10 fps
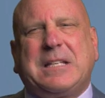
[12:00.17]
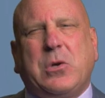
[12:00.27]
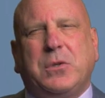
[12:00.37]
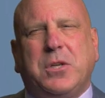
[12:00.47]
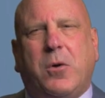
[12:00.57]

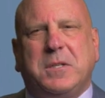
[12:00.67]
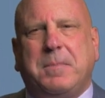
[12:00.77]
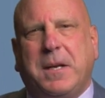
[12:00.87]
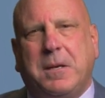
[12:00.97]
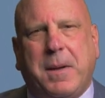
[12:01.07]
gold's always
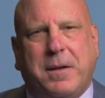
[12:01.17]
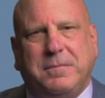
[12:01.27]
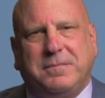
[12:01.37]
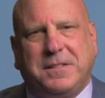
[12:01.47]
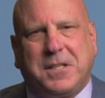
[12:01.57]
been at
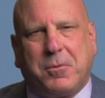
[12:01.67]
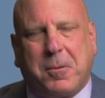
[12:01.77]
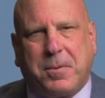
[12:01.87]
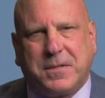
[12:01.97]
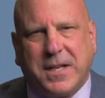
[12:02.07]
about
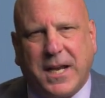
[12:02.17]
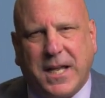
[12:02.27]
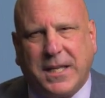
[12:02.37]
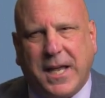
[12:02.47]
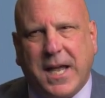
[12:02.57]
0%
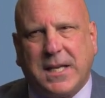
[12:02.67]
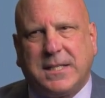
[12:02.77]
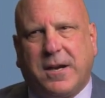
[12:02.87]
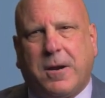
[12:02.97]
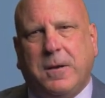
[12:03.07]
in the
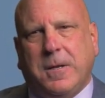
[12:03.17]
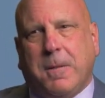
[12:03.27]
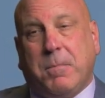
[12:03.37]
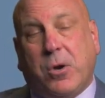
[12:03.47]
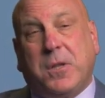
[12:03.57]
anterior,
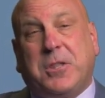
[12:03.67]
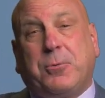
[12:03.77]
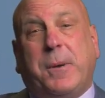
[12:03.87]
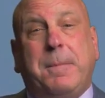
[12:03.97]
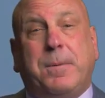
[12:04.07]
but only
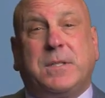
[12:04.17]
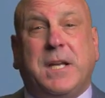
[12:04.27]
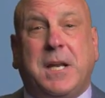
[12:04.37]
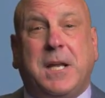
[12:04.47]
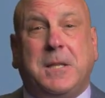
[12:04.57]

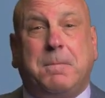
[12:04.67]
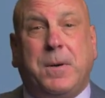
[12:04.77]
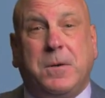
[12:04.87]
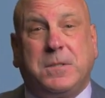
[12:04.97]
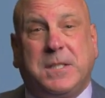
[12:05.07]
3% in the
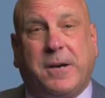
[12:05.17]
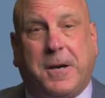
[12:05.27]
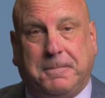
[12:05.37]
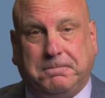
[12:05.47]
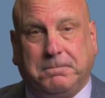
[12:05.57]

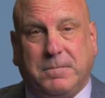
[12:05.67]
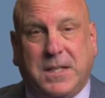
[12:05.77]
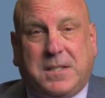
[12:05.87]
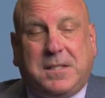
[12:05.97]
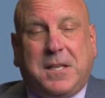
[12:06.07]
posterior.
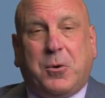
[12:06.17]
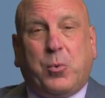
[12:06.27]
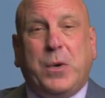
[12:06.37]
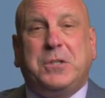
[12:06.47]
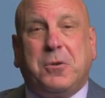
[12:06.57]
This is the
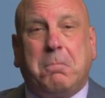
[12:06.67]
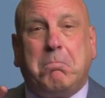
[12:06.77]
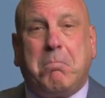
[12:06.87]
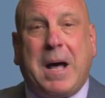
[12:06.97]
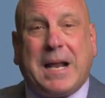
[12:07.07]
original
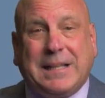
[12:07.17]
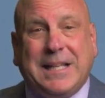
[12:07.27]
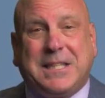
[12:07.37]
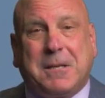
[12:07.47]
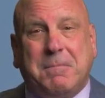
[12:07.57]

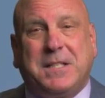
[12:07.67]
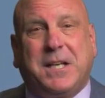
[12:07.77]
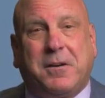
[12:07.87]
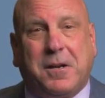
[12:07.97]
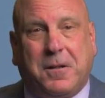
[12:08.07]
monolithic
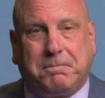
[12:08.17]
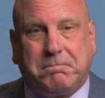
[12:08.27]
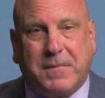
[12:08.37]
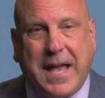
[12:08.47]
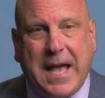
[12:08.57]
material,
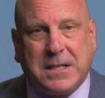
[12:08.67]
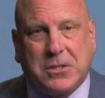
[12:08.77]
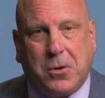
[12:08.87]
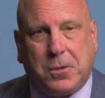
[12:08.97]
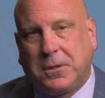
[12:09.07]
cast
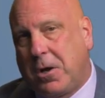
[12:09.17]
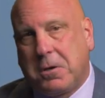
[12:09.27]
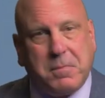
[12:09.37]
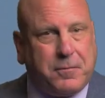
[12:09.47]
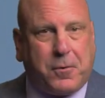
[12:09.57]
gold,
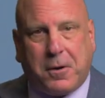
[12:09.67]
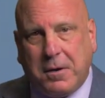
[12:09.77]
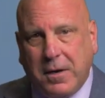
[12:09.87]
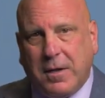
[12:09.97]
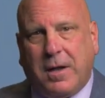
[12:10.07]
long before
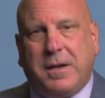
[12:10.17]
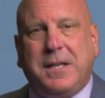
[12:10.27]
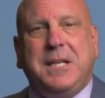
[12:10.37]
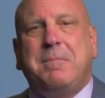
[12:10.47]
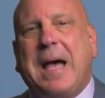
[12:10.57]

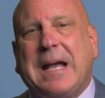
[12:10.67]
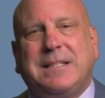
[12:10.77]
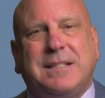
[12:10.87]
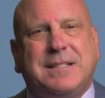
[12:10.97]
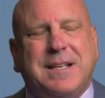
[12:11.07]

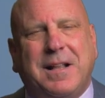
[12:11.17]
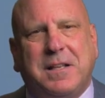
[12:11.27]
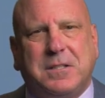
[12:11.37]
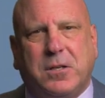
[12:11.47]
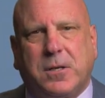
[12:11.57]
Emax and
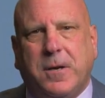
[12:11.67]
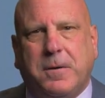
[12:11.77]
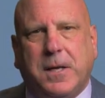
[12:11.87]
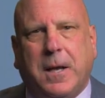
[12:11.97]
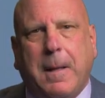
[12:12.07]
solid
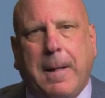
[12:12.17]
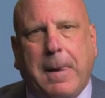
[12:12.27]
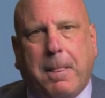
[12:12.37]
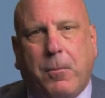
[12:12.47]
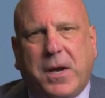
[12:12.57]
zirconia.
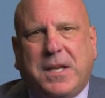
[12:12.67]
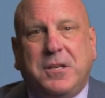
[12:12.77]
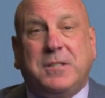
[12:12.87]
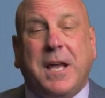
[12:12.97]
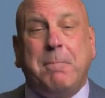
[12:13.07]
What can
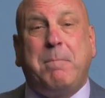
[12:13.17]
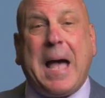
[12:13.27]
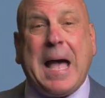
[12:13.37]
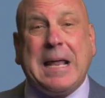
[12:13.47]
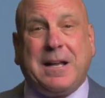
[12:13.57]
you say
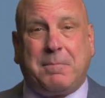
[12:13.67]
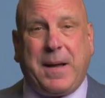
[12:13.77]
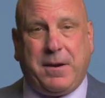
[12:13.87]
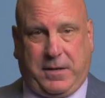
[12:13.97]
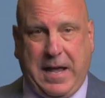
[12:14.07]
bad
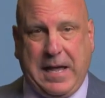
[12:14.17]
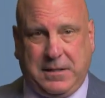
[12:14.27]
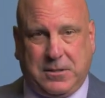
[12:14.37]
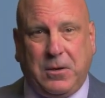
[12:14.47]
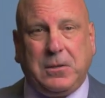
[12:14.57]
about
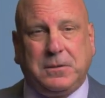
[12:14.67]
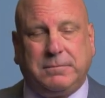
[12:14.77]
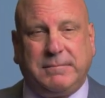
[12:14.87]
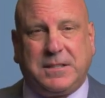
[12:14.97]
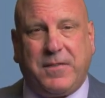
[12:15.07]
cast gold?
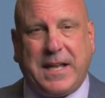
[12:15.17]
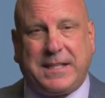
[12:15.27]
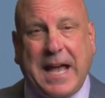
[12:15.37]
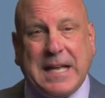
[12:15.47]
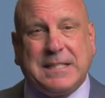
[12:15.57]
It's
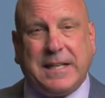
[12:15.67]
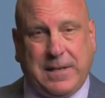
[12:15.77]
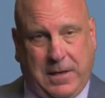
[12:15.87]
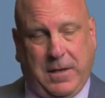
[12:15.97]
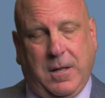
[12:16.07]

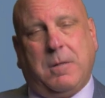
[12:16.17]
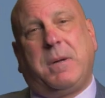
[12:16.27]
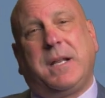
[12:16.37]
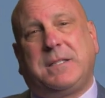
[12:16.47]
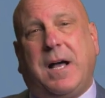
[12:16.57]
fantastic,
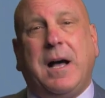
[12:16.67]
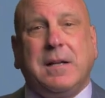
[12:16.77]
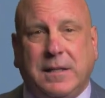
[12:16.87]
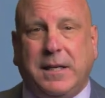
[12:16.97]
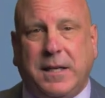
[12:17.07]
but it's
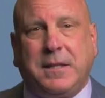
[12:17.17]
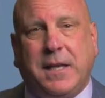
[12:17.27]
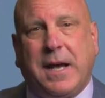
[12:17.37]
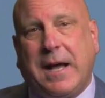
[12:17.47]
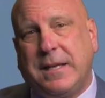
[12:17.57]
ugly in
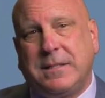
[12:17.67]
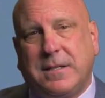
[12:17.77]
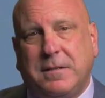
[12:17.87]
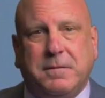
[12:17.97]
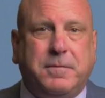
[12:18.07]
the eyes
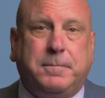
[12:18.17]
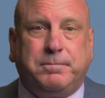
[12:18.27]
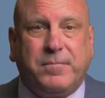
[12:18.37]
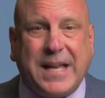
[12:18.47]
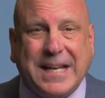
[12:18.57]
of
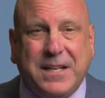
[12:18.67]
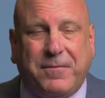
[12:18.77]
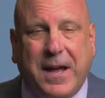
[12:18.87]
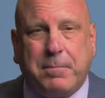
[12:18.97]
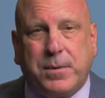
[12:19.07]

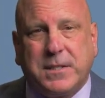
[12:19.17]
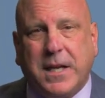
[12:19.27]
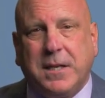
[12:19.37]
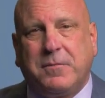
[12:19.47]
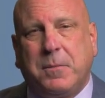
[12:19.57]

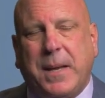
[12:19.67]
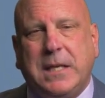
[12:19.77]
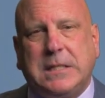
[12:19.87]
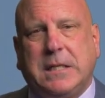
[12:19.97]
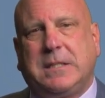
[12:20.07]
95% of the
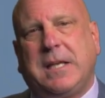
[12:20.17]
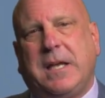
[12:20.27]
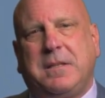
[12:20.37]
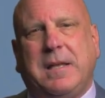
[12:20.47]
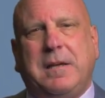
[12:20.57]
patients.
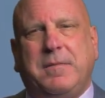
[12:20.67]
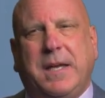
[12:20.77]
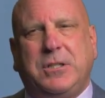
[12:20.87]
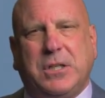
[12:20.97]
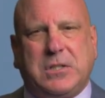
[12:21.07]

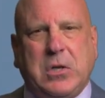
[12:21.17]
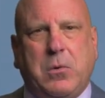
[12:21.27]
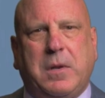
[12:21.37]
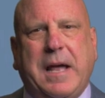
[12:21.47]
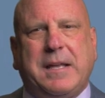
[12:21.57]
They just
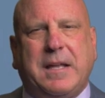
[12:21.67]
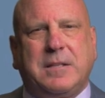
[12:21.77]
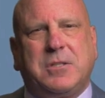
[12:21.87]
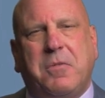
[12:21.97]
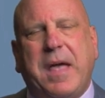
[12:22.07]
don't like it.
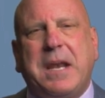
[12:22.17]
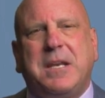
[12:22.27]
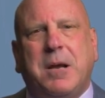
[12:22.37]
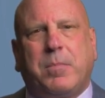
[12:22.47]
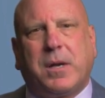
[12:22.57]
And so that
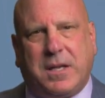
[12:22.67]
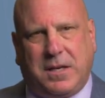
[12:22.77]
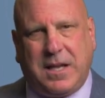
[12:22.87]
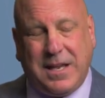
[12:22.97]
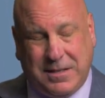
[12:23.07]
number
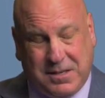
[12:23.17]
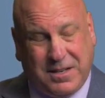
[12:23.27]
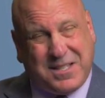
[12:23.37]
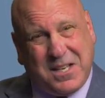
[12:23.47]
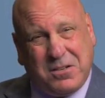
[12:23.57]

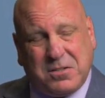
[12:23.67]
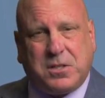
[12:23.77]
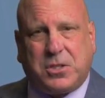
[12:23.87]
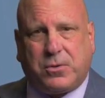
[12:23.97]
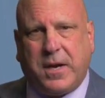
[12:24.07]
continues
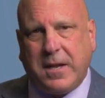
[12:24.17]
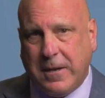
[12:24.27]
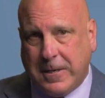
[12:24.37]
to shrink